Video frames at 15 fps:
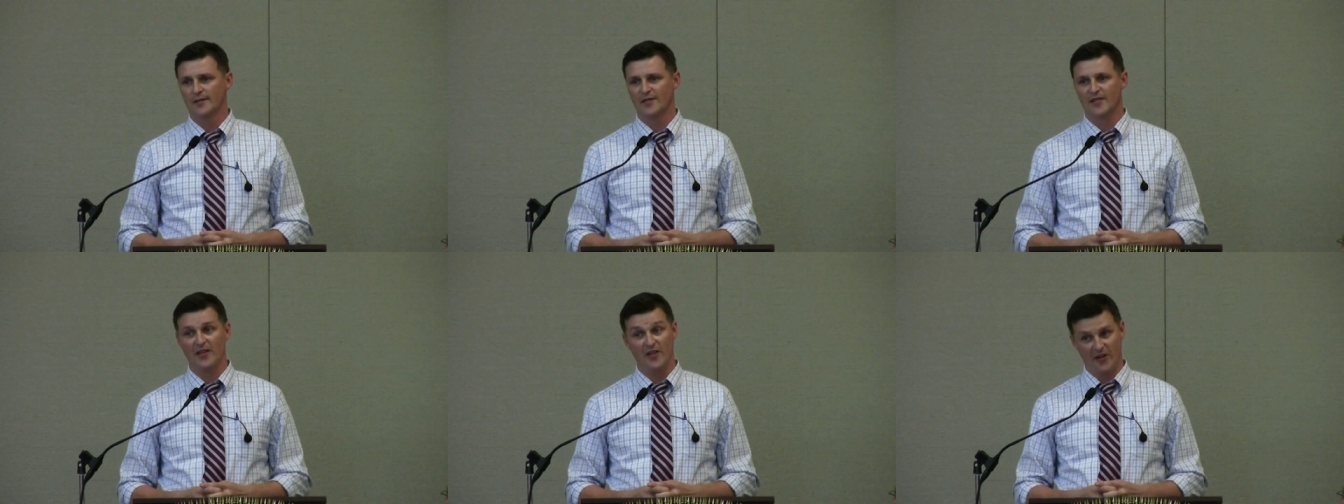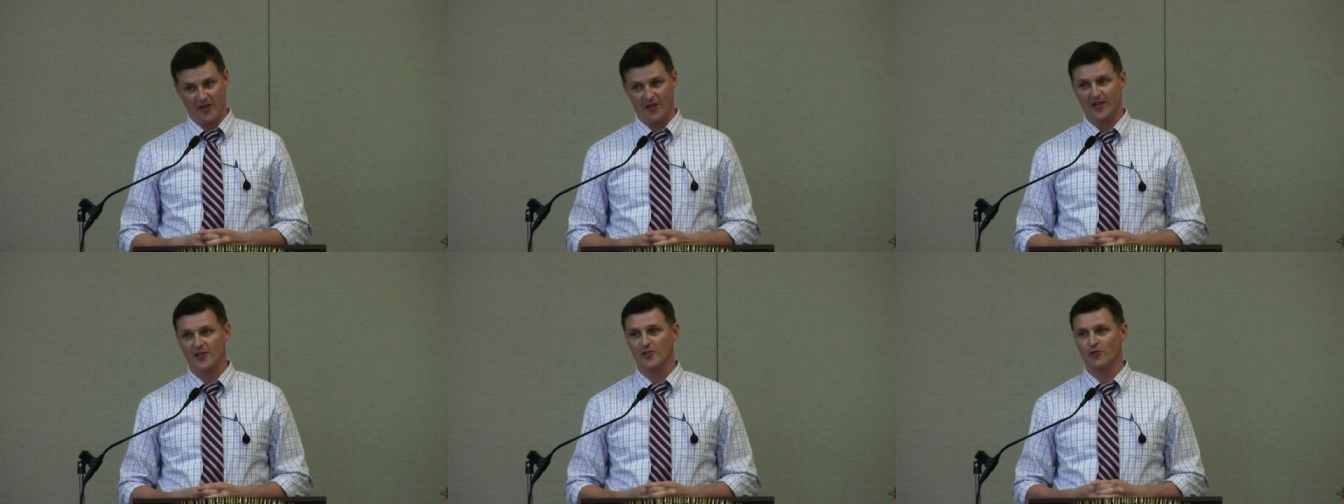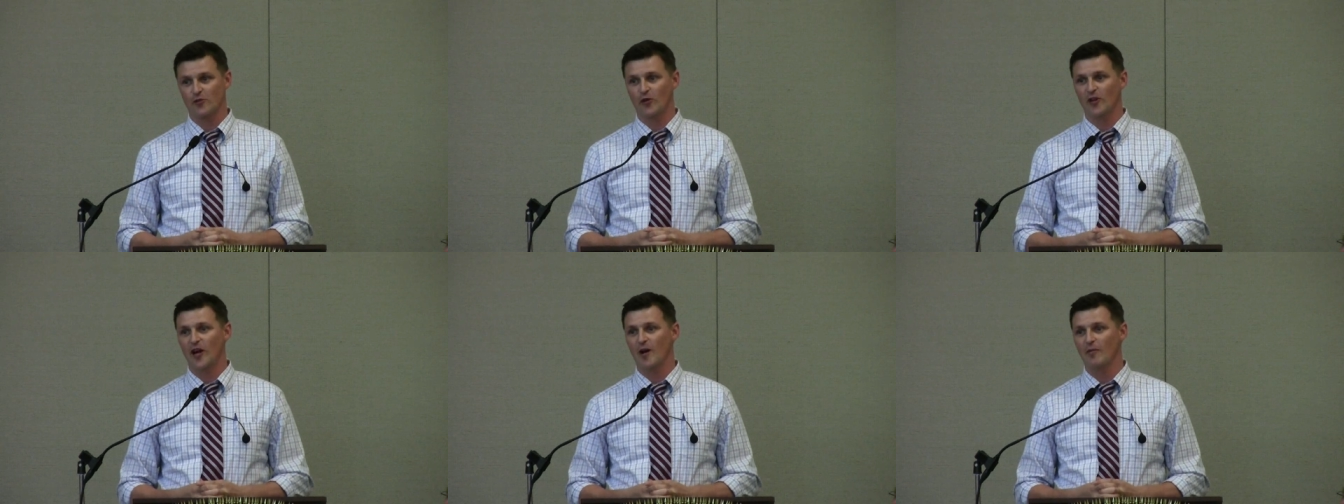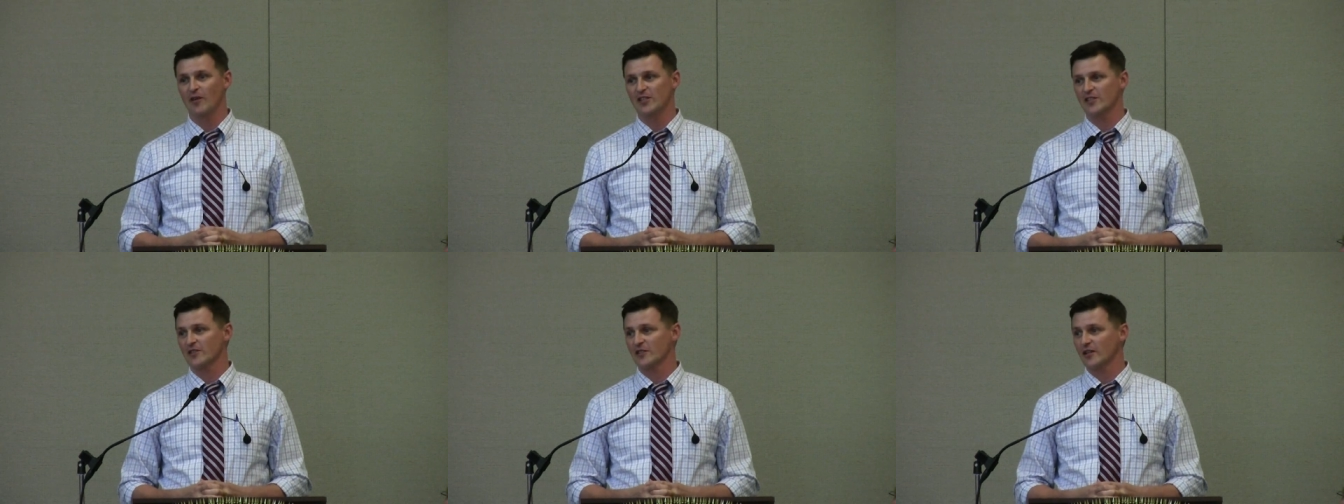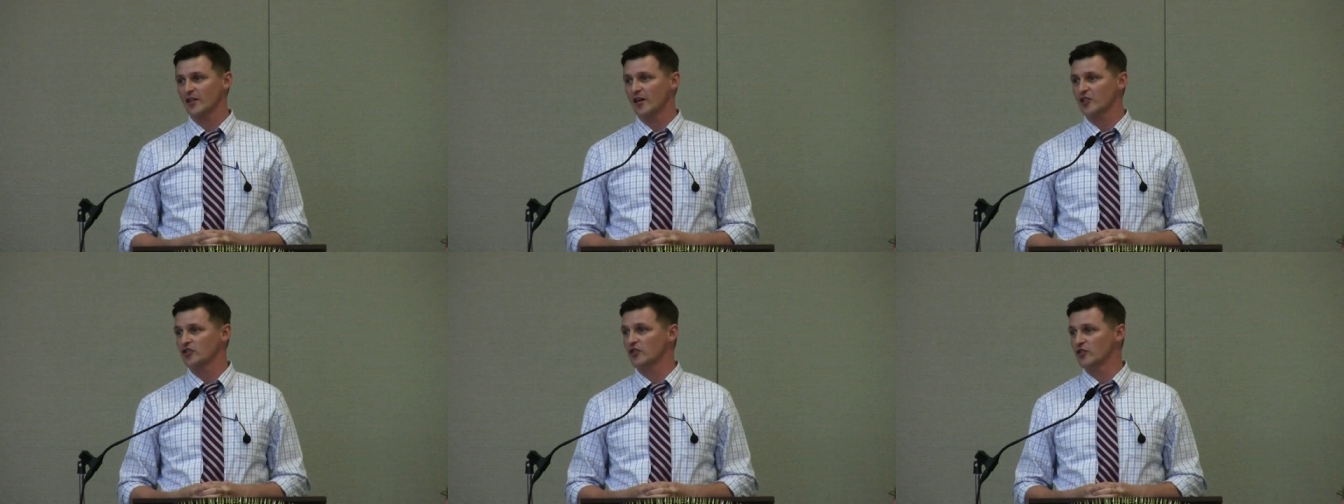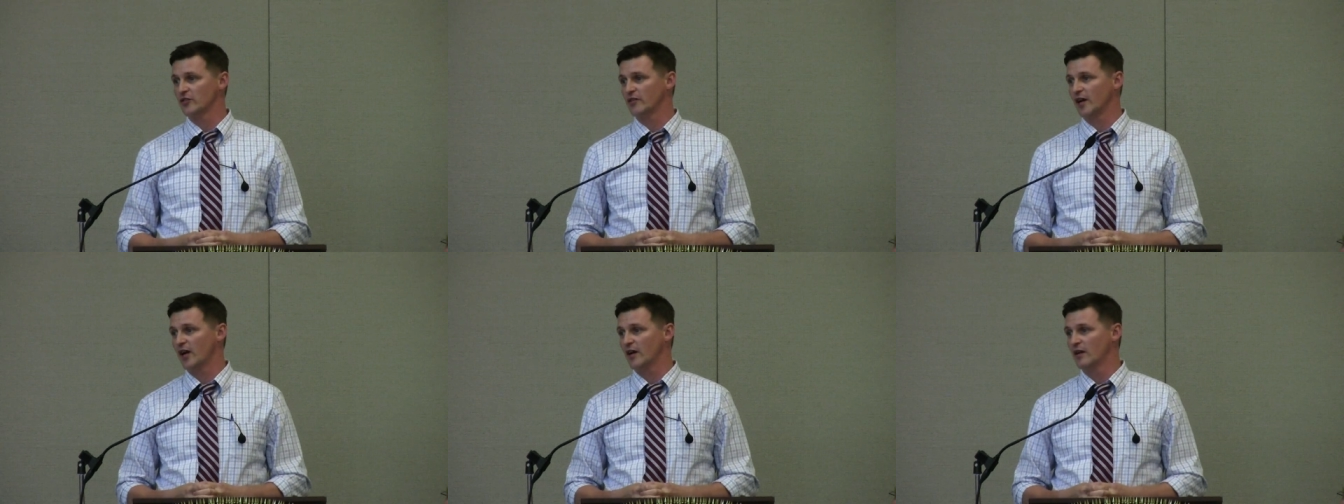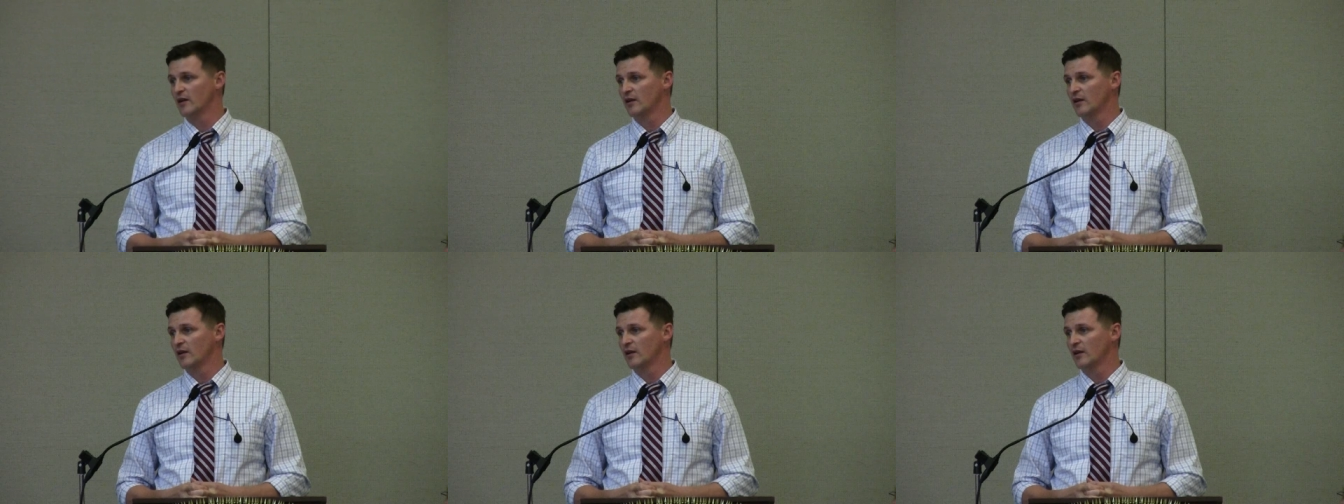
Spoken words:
And then they're going to control how much it's going to cost to do that.